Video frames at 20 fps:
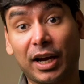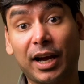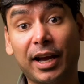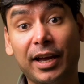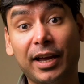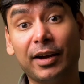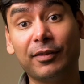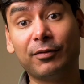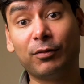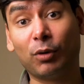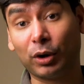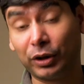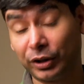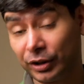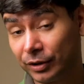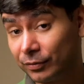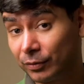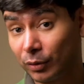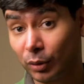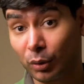I have
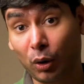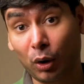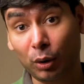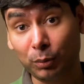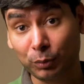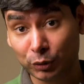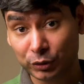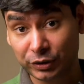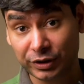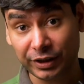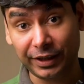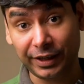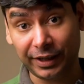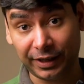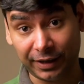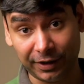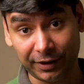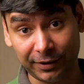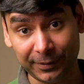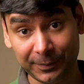wanted for almost a
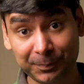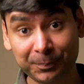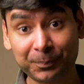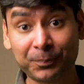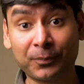decade.